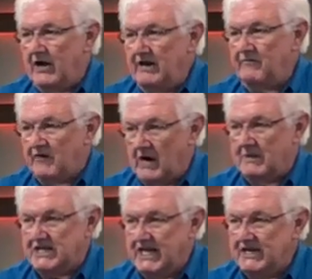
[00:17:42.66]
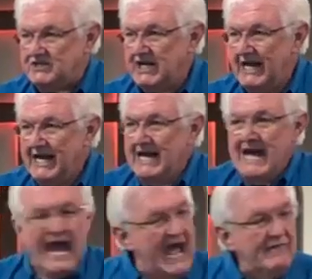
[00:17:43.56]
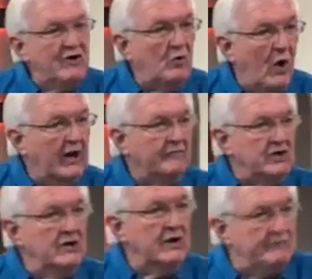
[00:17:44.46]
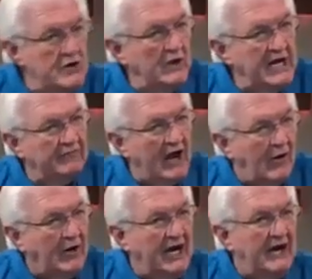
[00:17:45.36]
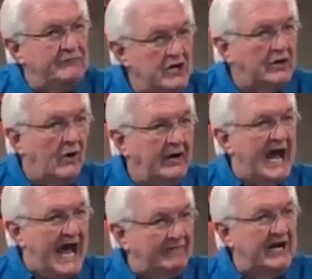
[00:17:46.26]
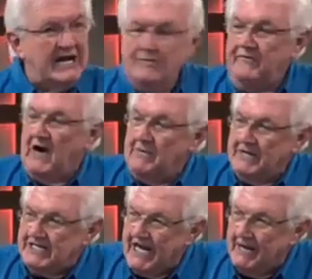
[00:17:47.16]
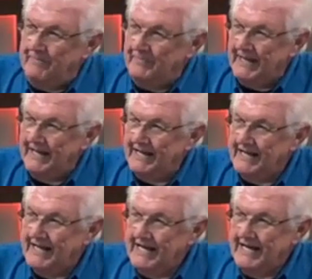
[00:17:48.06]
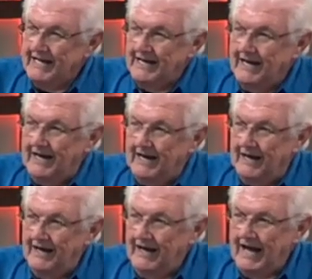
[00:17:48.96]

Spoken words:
infirmities. Every one of you, if you live long enough, you're going to have an infirmity. I